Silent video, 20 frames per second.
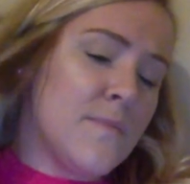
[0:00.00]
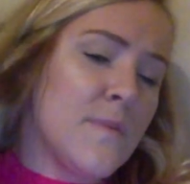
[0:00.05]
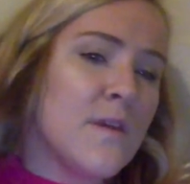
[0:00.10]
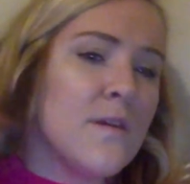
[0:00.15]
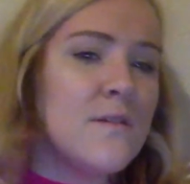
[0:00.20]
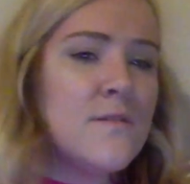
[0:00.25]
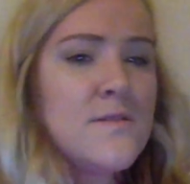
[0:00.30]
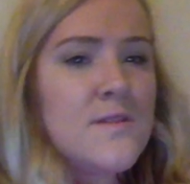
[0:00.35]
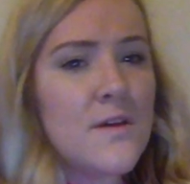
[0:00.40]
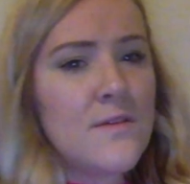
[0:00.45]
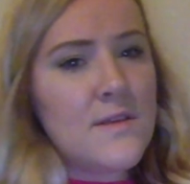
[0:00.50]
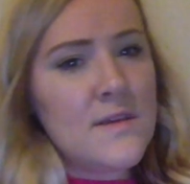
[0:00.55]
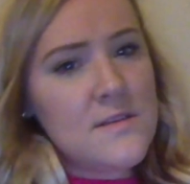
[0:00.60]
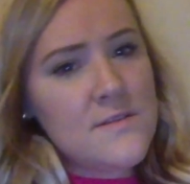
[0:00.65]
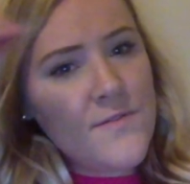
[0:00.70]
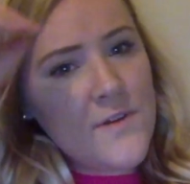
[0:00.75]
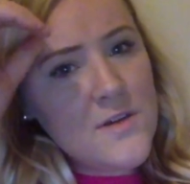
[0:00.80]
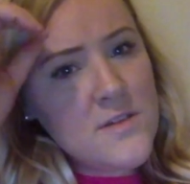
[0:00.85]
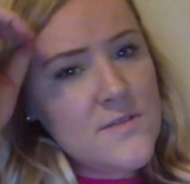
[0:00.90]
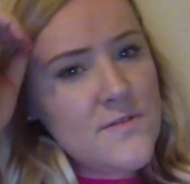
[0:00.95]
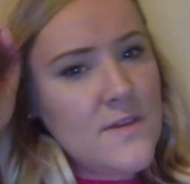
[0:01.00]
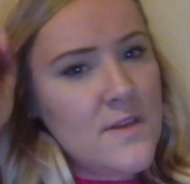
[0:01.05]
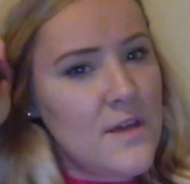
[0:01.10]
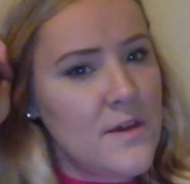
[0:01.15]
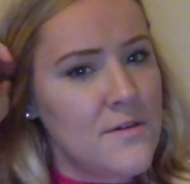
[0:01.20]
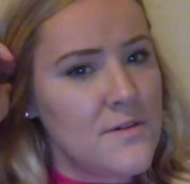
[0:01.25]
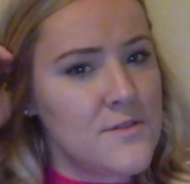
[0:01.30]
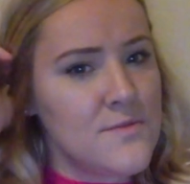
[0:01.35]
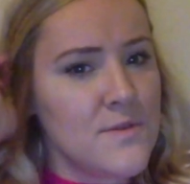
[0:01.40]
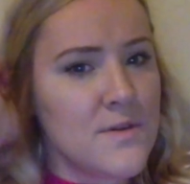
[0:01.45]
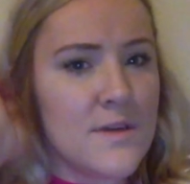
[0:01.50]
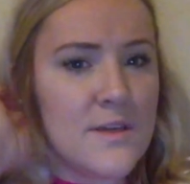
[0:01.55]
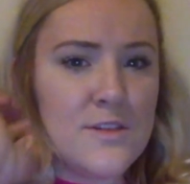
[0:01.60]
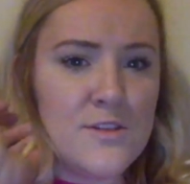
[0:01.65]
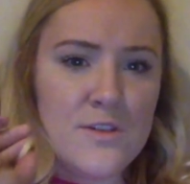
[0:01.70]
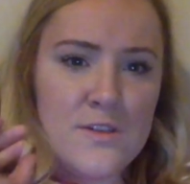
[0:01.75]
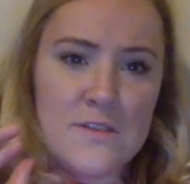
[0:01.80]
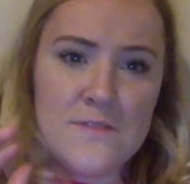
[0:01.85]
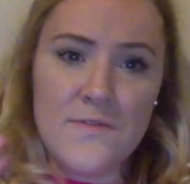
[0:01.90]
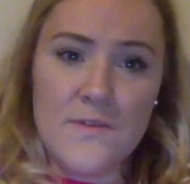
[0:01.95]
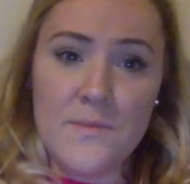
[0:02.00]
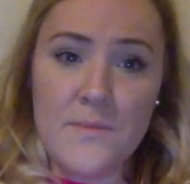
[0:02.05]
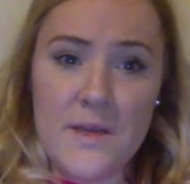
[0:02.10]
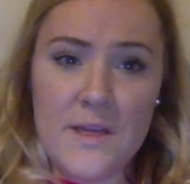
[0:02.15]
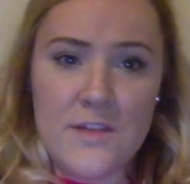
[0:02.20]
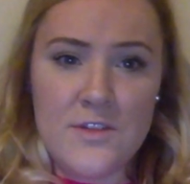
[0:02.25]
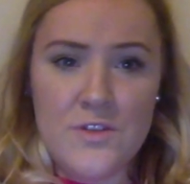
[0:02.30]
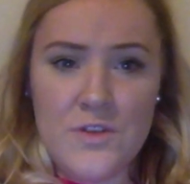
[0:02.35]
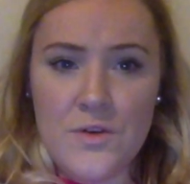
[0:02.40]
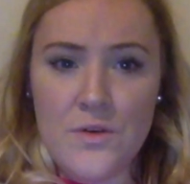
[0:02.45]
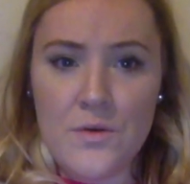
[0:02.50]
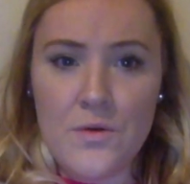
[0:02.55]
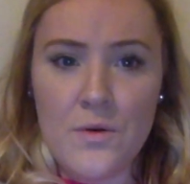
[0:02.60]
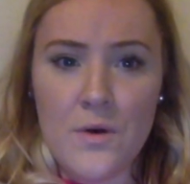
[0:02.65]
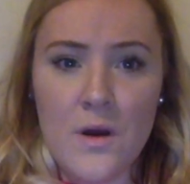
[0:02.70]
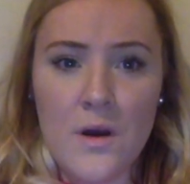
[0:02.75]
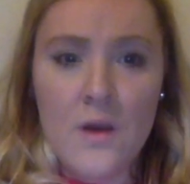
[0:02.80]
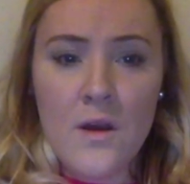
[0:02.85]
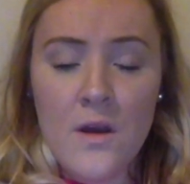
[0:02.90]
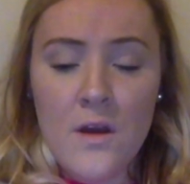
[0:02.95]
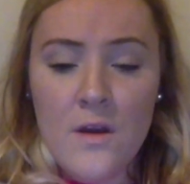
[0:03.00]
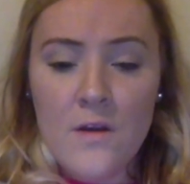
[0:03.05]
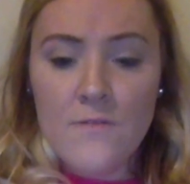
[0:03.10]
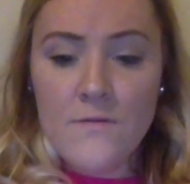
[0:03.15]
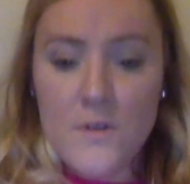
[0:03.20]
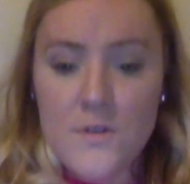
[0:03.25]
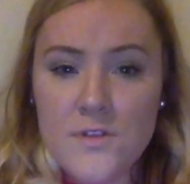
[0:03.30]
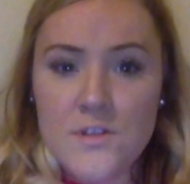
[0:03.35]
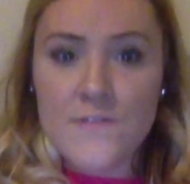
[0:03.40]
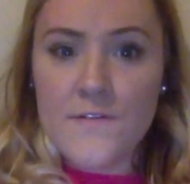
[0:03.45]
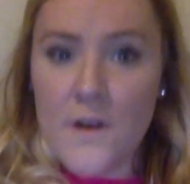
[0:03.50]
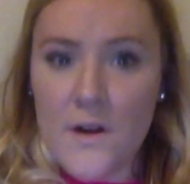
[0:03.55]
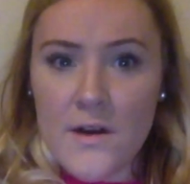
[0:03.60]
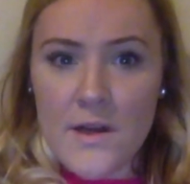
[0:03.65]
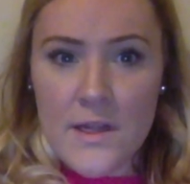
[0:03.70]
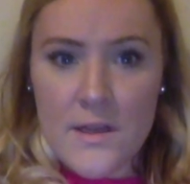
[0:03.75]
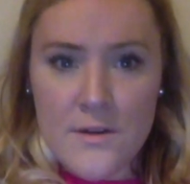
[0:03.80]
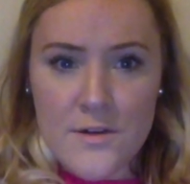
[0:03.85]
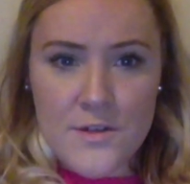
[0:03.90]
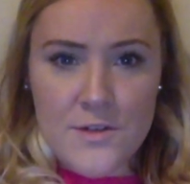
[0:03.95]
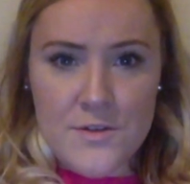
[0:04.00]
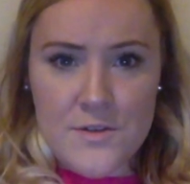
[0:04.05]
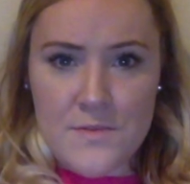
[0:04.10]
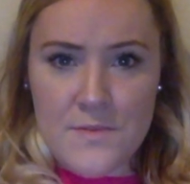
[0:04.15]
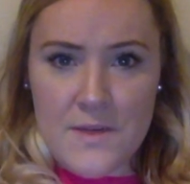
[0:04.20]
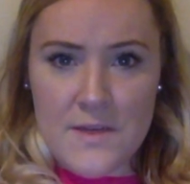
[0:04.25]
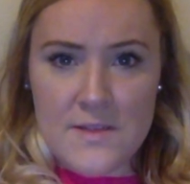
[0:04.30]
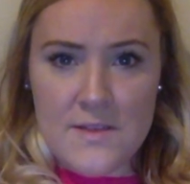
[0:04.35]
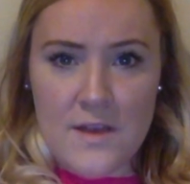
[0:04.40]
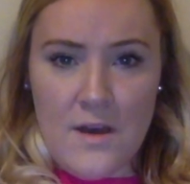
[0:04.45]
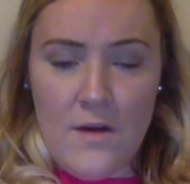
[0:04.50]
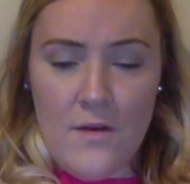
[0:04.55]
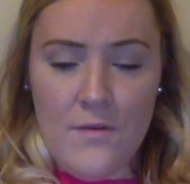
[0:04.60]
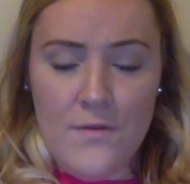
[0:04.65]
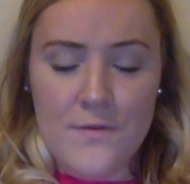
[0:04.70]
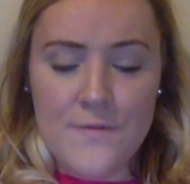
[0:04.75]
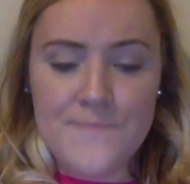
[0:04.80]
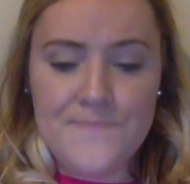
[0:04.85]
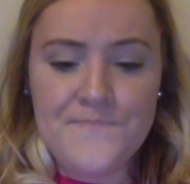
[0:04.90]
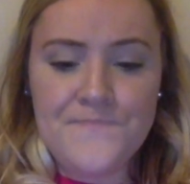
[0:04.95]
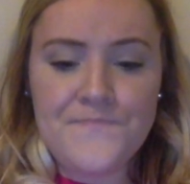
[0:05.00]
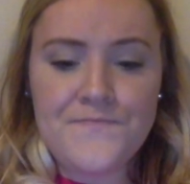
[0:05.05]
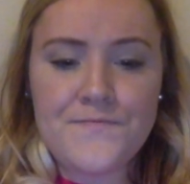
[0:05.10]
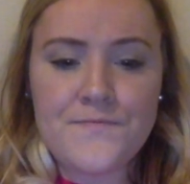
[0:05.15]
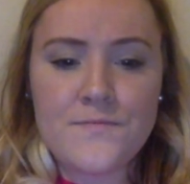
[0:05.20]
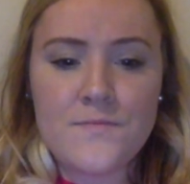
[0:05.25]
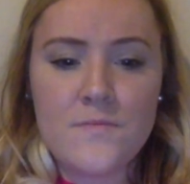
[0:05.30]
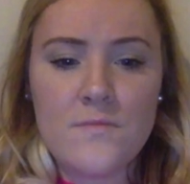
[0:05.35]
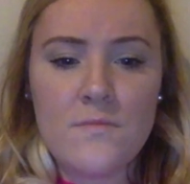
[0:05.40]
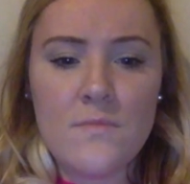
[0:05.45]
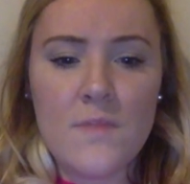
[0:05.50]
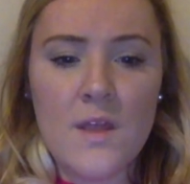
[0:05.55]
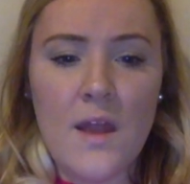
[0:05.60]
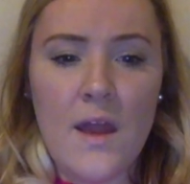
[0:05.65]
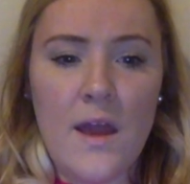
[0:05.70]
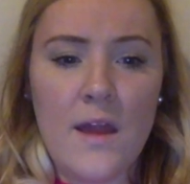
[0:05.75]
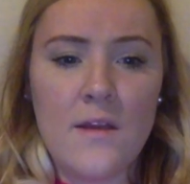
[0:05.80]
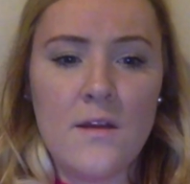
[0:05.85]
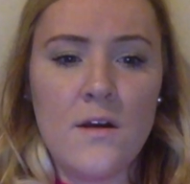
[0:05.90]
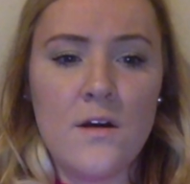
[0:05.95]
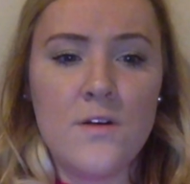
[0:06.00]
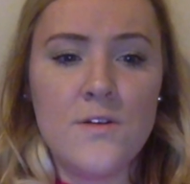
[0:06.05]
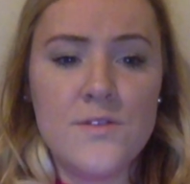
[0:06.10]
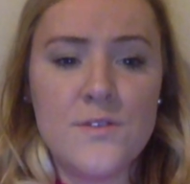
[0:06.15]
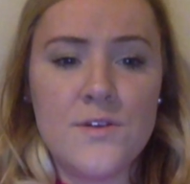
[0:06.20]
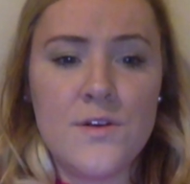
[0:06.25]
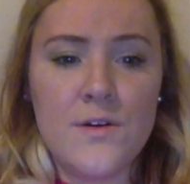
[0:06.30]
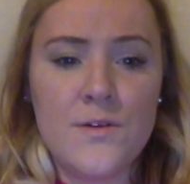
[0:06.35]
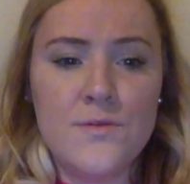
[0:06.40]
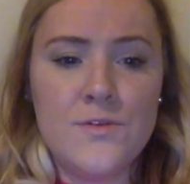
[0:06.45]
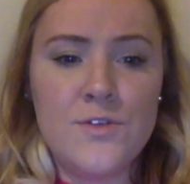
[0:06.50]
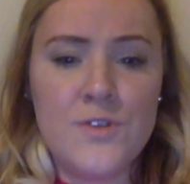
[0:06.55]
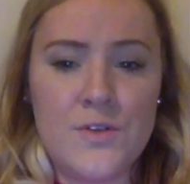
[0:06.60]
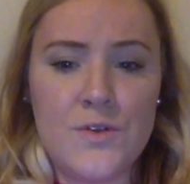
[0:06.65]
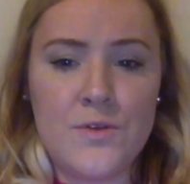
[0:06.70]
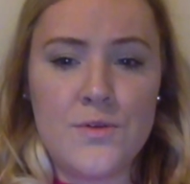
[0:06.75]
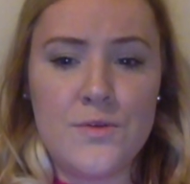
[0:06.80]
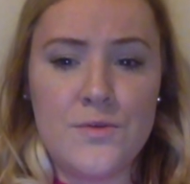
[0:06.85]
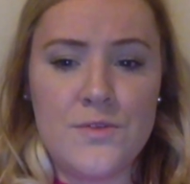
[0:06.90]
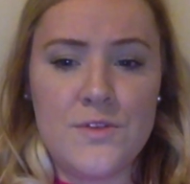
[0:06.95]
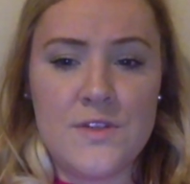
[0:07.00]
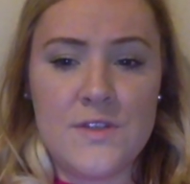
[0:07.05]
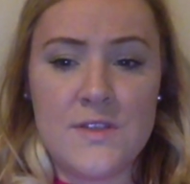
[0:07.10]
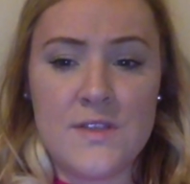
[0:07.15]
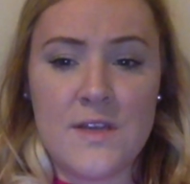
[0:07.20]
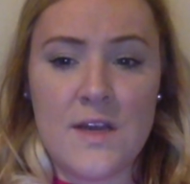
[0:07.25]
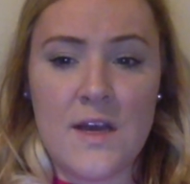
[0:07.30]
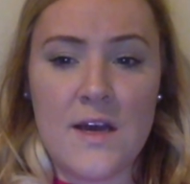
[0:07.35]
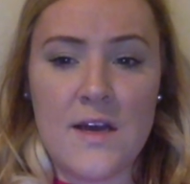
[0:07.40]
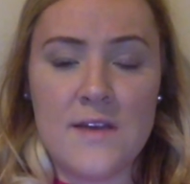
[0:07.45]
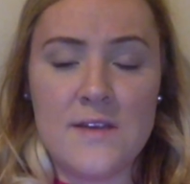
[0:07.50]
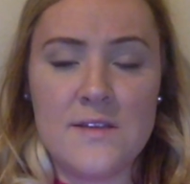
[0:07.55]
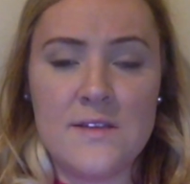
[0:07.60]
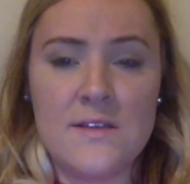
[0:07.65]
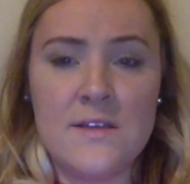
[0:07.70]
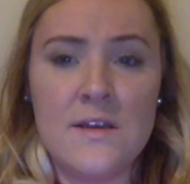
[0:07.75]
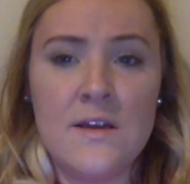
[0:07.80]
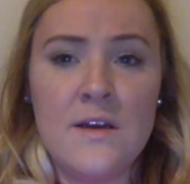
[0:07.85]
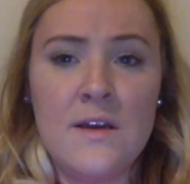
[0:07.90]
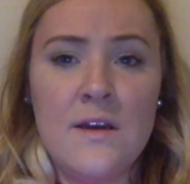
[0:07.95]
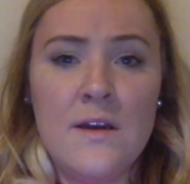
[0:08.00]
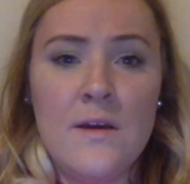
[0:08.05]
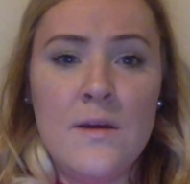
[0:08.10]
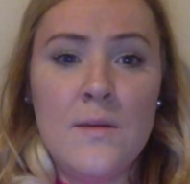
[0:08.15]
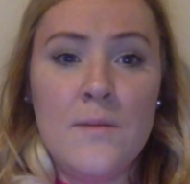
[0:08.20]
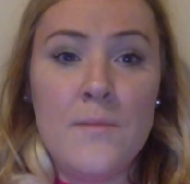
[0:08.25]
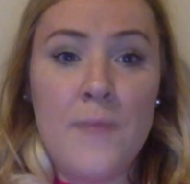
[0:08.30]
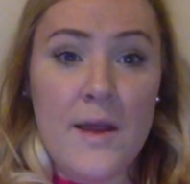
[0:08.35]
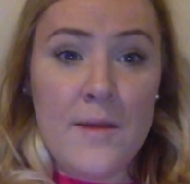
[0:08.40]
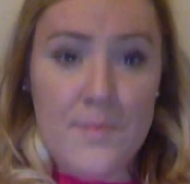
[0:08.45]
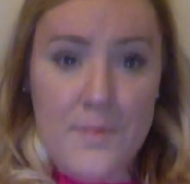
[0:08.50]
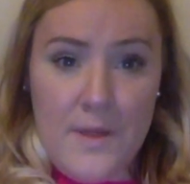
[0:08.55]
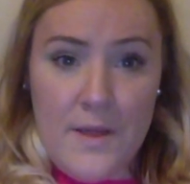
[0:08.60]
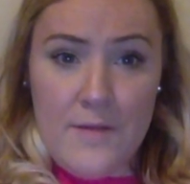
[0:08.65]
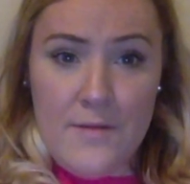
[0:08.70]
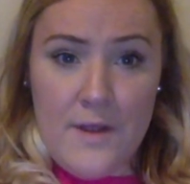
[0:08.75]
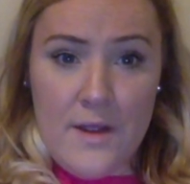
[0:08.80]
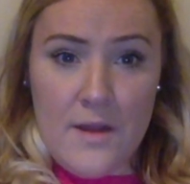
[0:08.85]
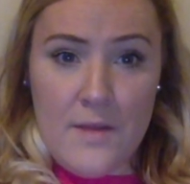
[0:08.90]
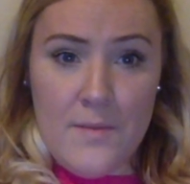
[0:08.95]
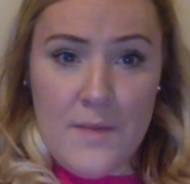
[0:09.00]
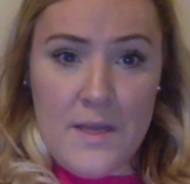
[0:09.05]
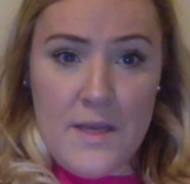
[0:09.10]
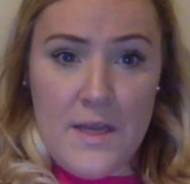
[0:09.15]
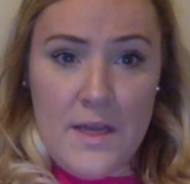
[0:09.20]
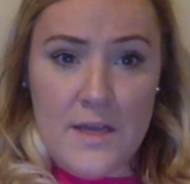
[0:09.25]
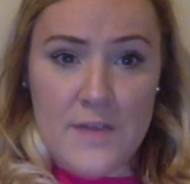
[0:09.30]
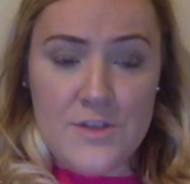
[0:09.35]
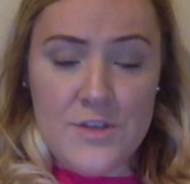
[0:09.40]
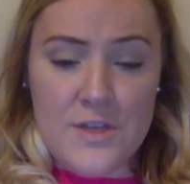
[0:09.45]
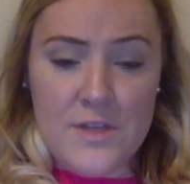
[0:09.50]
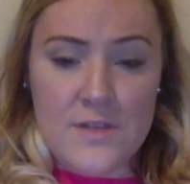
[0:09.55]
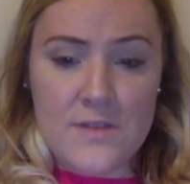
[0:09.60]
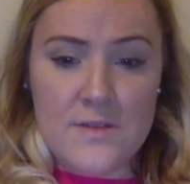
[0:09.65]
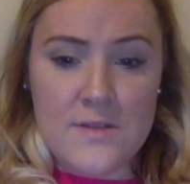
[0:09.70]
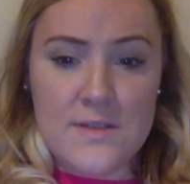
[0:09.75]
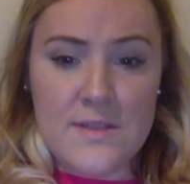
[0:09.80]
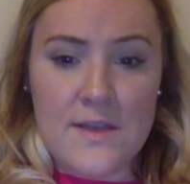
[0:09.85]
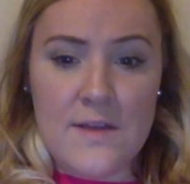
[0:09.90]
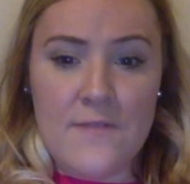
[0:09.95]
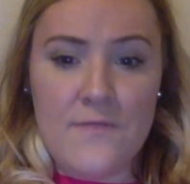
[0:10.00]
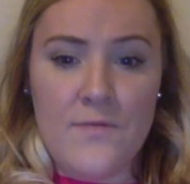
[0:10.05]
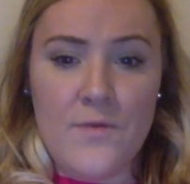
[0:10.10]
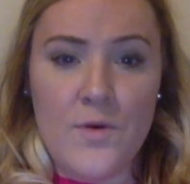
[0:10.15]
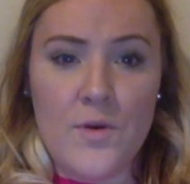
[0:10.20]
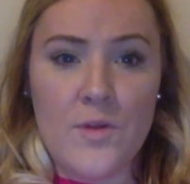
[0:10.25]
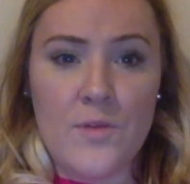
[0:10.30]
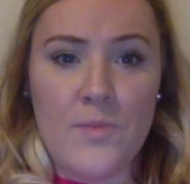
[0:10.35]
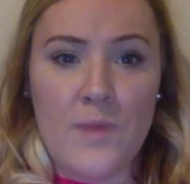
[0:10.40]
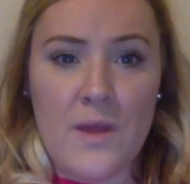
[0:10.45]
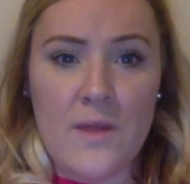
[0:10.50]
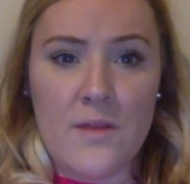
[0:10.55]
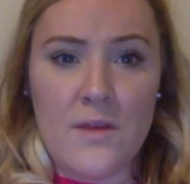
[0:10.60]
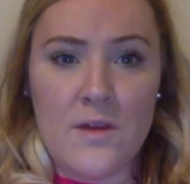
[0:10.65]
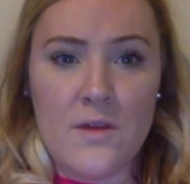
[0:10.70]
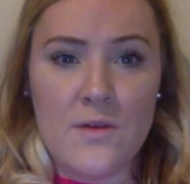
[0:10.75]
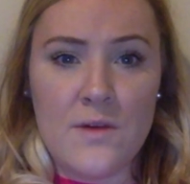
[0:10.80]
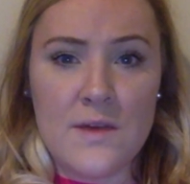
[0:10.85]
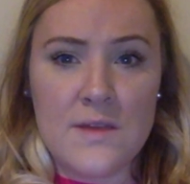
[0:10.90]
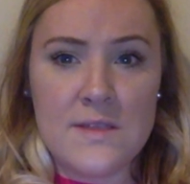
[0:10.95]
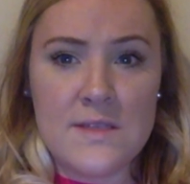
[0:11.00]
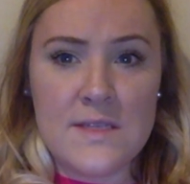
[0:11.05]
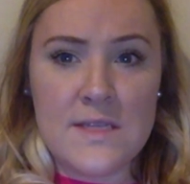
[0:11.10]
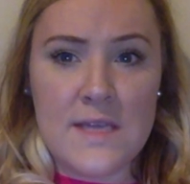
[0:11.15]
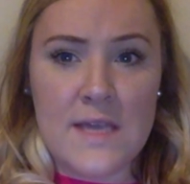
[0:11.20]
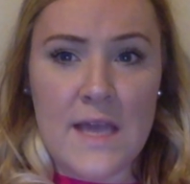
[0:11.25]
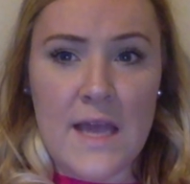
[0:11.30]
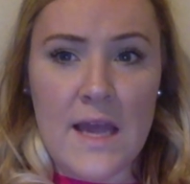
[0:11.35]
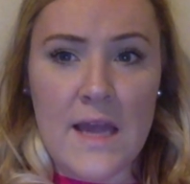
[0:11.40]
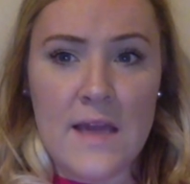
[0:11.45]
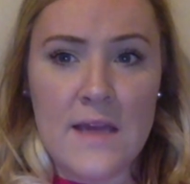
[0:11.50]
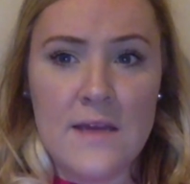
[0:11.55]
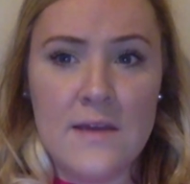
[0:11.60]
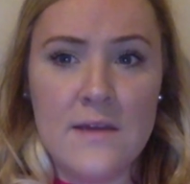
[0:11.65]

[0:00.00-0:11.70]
So this first video is really just for me to, first of all, introduce myself and also to discuss MyPlate recommendations set forth by the USDA.